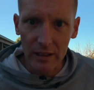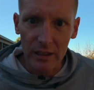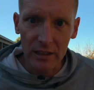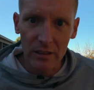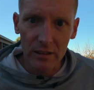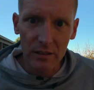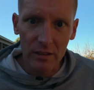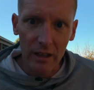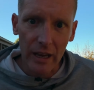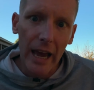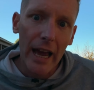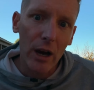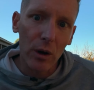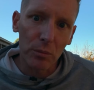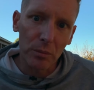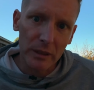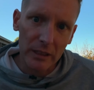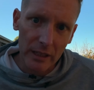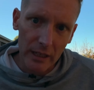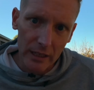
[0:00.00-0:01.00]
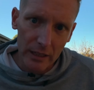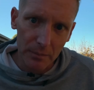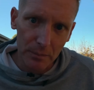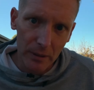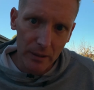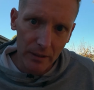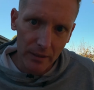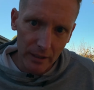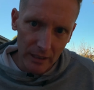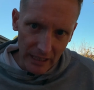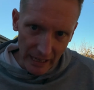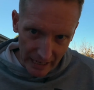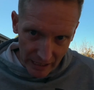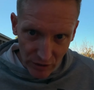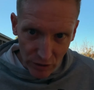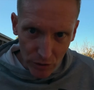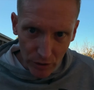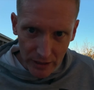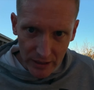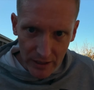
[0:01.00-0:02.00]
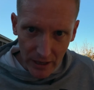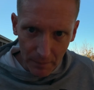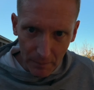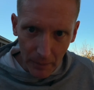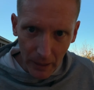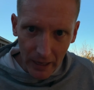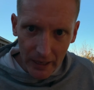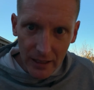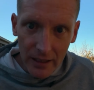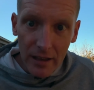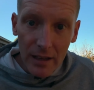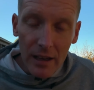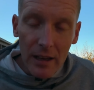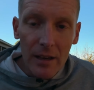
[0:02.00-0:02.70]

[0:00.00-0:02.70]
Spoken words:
is to help keep the injuries at bay,